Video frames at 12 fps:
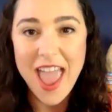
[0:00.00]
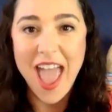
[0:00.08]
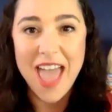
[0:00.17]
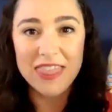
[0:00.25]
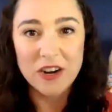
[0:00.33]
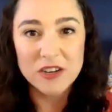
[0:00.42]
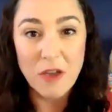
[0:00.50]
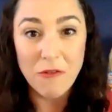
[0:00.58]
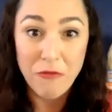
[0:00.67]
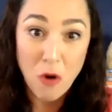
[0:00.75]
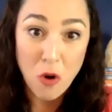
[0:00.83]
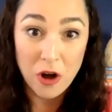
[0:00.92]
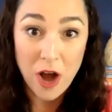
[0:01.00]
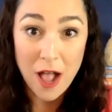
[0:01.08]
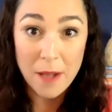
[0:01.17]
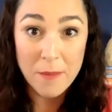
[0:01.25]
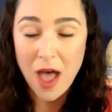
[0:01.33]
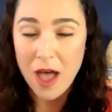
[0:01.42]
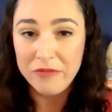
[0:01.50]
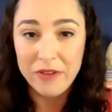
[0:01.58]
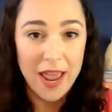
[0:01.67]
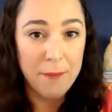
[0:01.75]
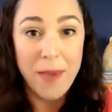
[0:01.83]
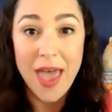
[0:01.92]
and there's a forum of
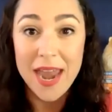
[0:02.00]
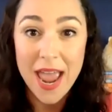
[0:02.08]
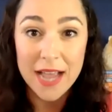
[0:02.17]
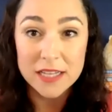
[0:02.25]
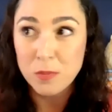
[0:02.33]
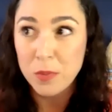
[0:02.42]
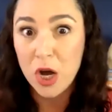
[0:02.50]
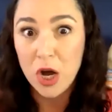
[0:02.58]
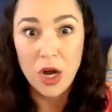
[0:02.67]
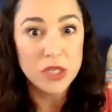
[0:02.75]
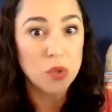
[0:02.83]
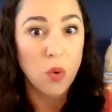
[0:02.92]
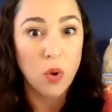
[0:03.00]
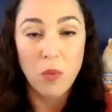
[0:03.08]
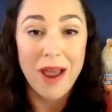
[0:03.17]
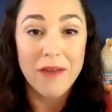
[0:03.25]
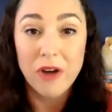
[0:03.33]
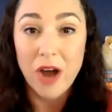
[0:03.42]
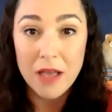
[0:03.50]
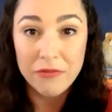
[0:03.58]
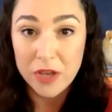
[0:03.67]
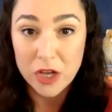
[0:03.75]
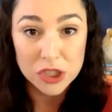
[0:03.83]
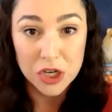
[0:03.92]
like pet experts or whatever
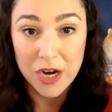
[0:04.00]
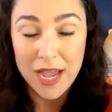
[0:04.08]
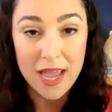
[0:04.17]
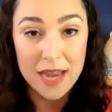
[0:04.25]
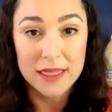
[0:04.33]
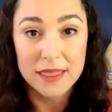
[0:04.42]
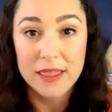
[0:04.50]
field you're in,